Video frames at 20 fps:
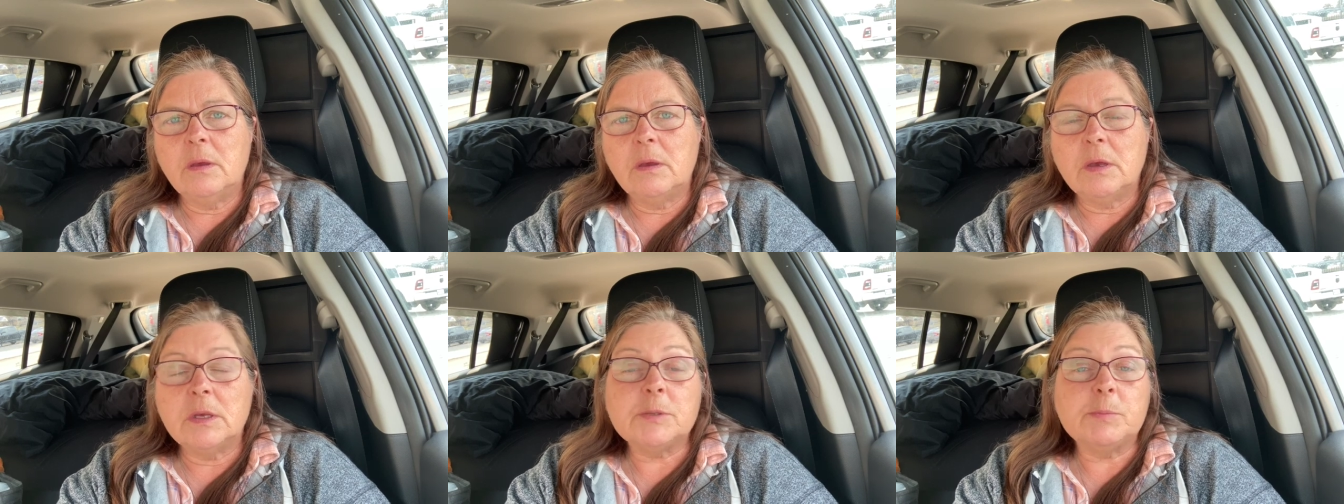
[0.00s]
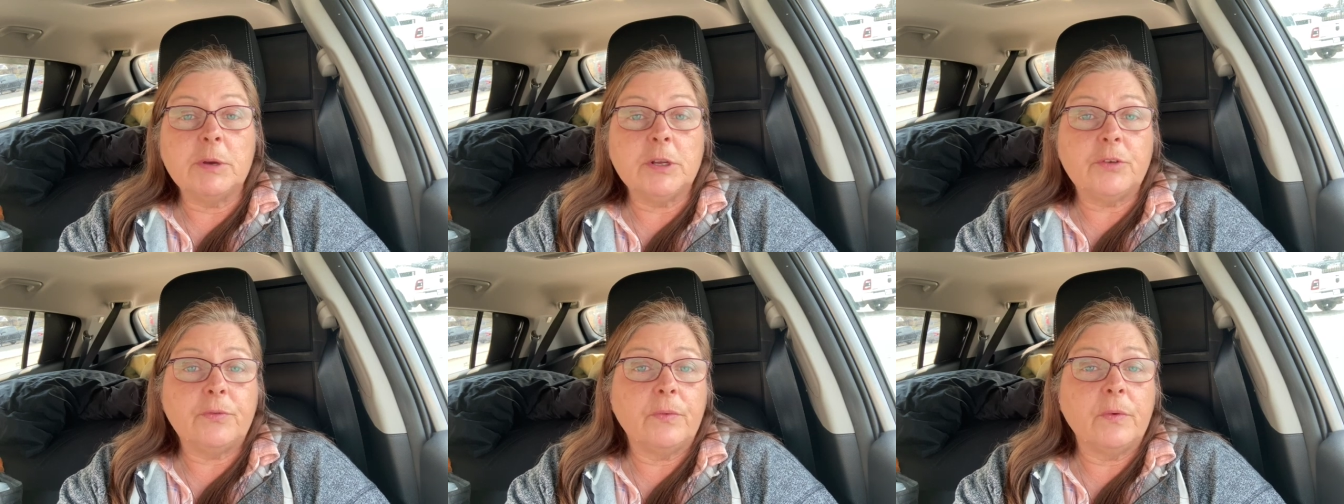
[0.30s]
as
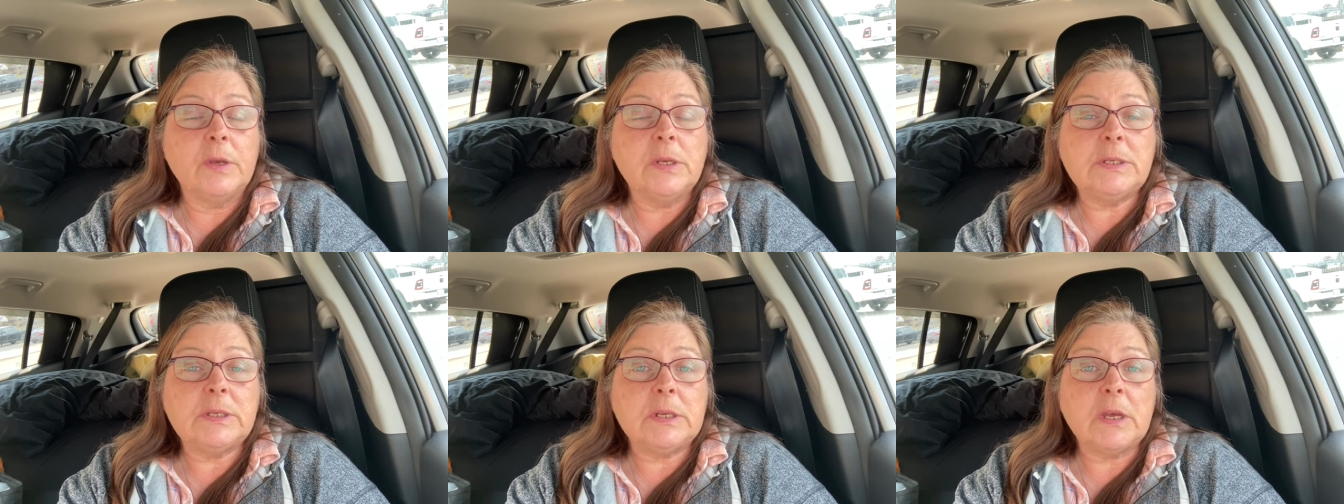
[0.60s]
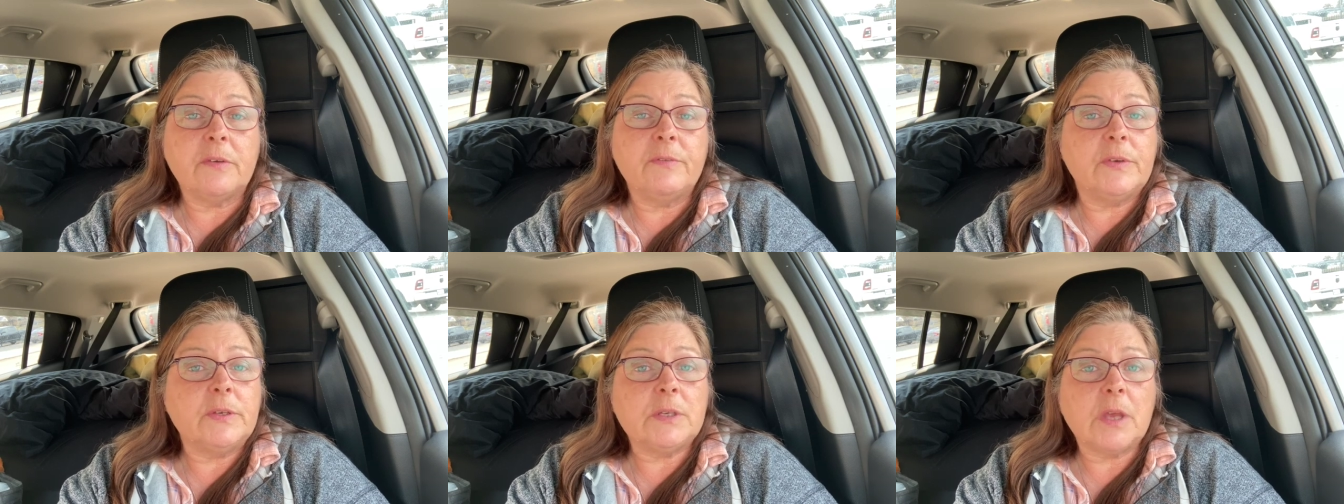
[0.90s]
much free
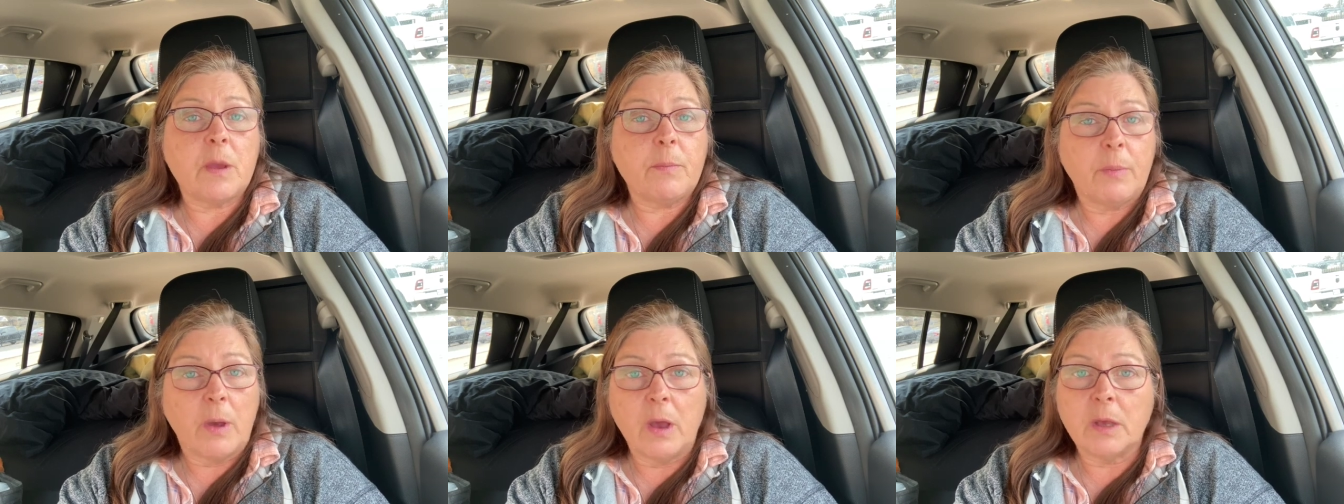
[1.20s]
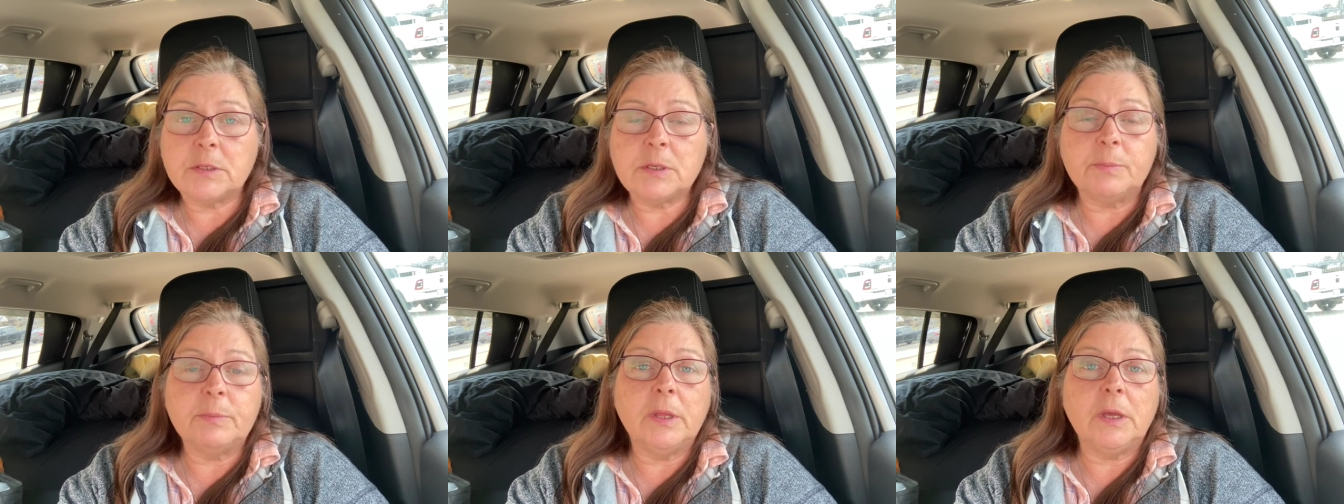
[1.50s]
stuff as I
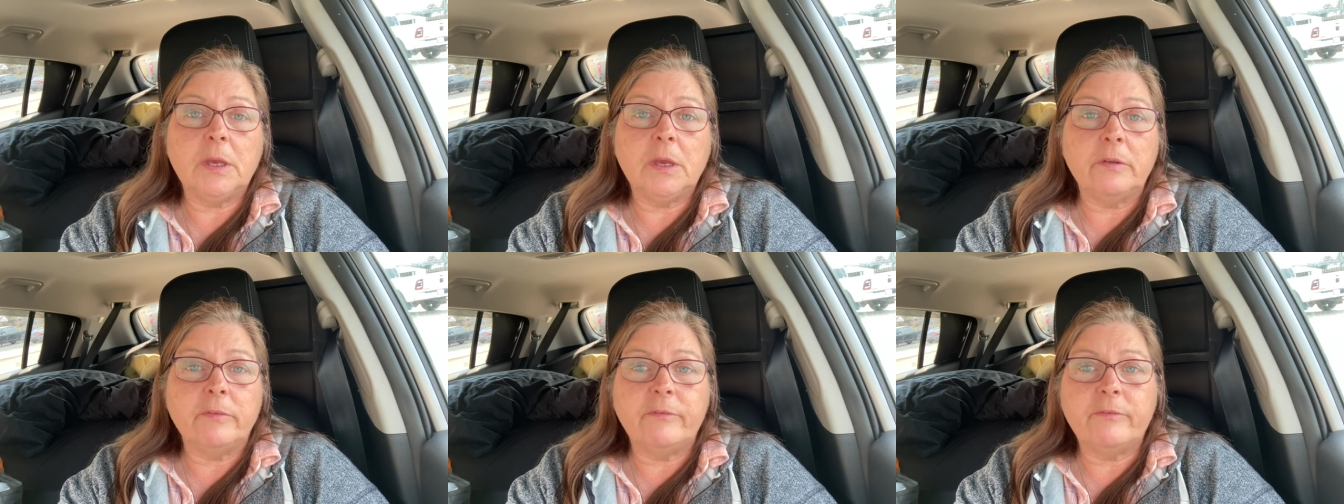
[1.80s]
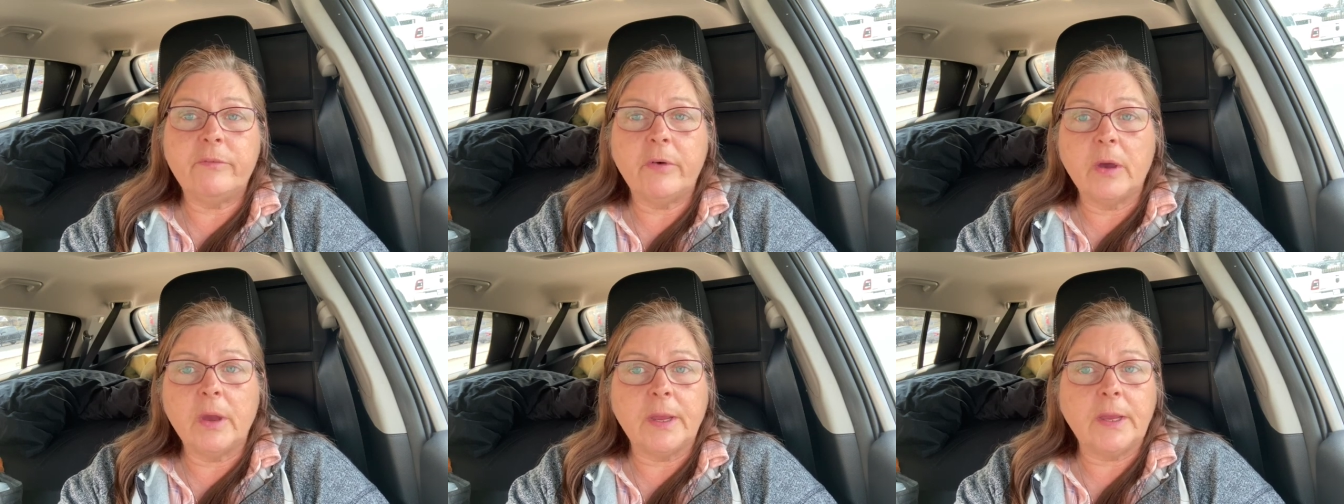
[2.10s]
possibly can
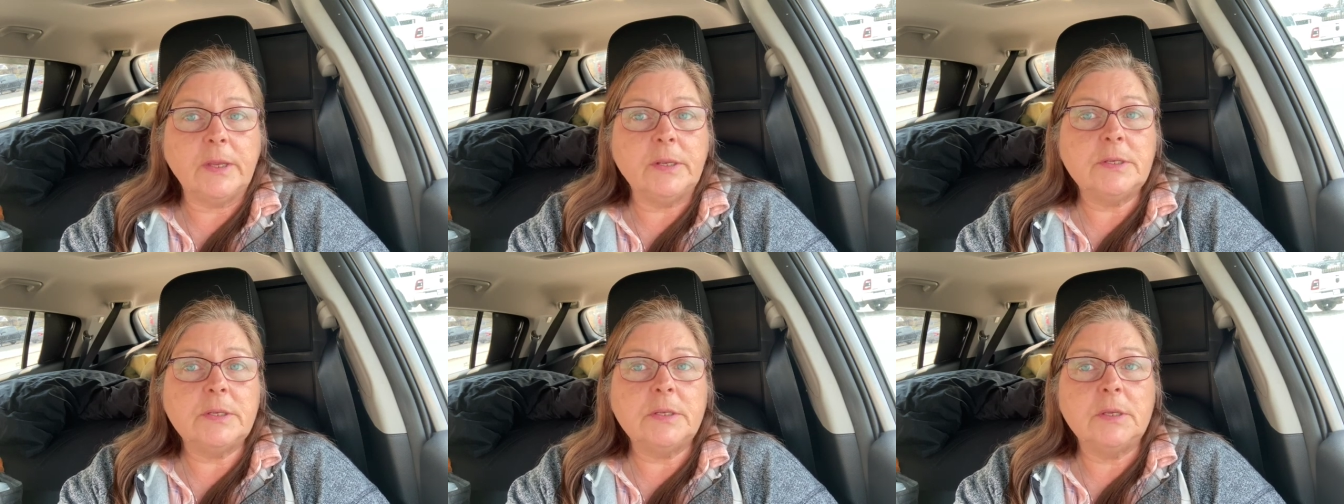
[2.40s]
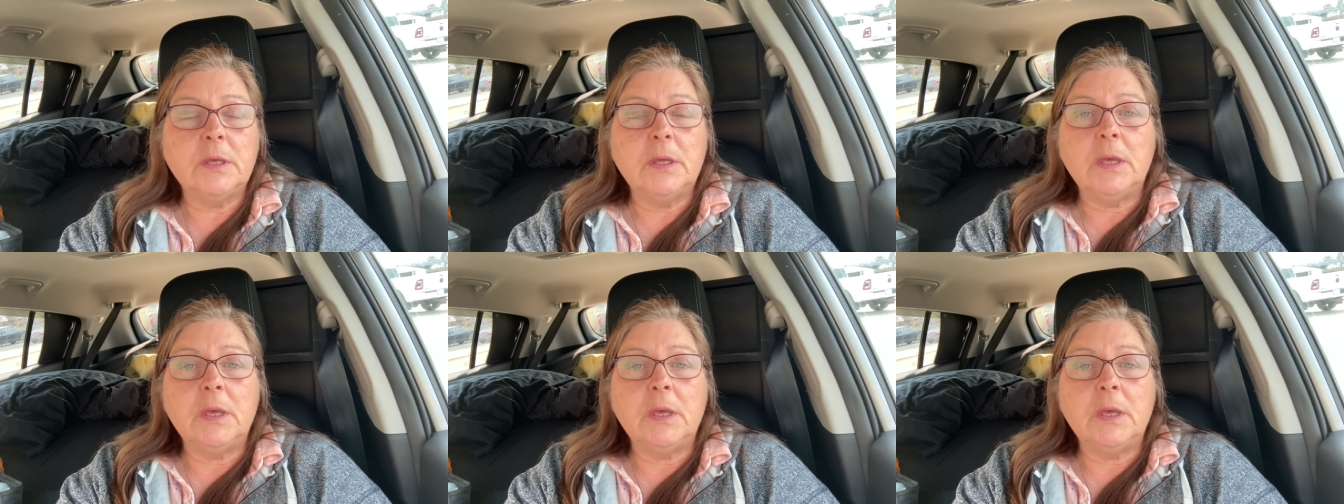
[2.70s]
find.